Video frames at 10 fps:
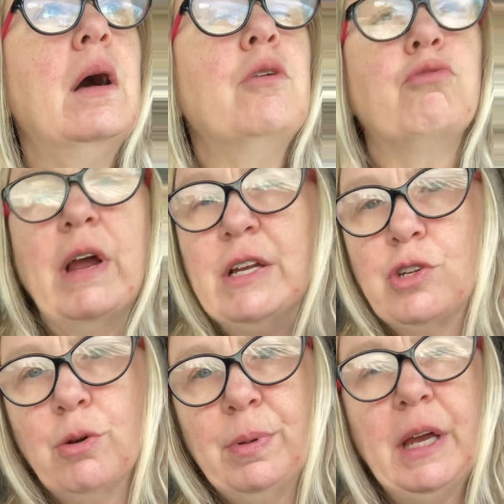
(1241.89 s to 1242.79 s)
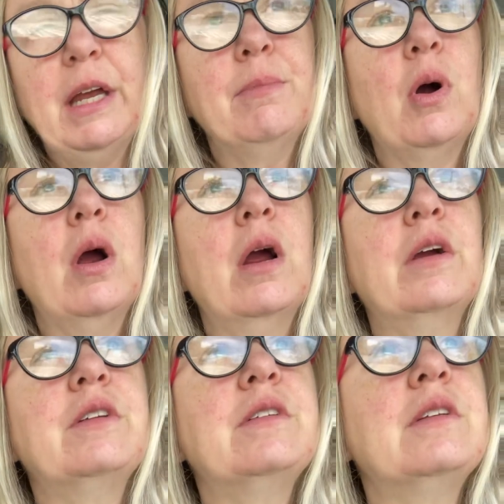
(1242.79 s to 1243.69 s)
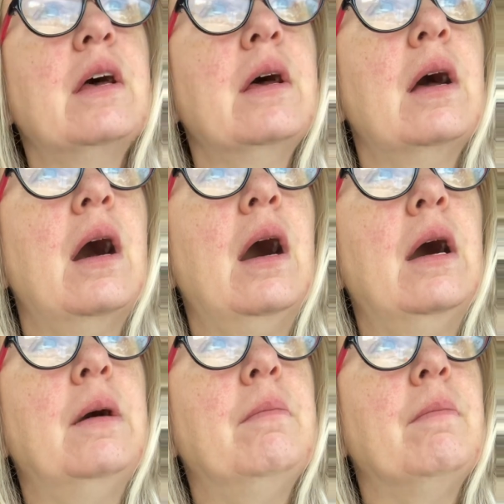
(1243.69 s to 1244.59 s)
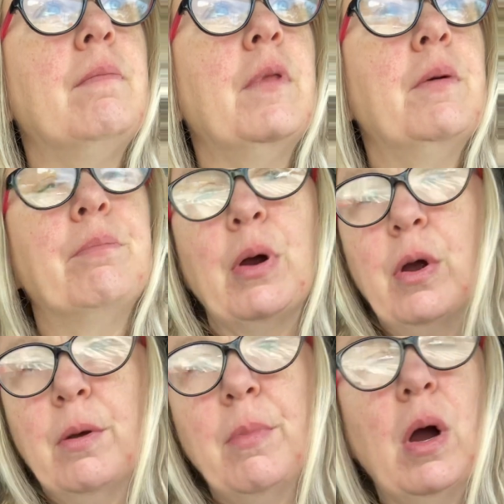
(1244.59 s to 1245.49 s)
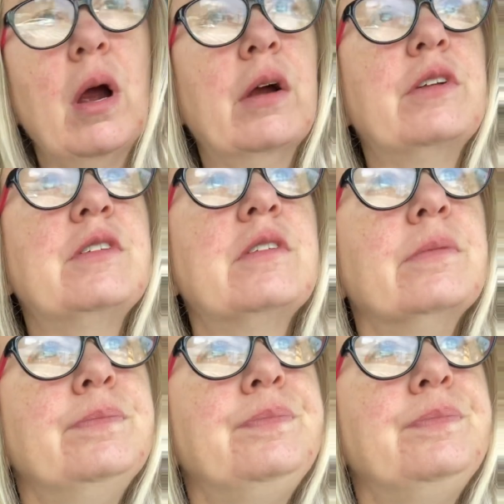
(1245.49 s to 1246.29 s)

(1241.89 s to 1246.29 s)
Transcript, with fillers: razor blade marks, um, burn marks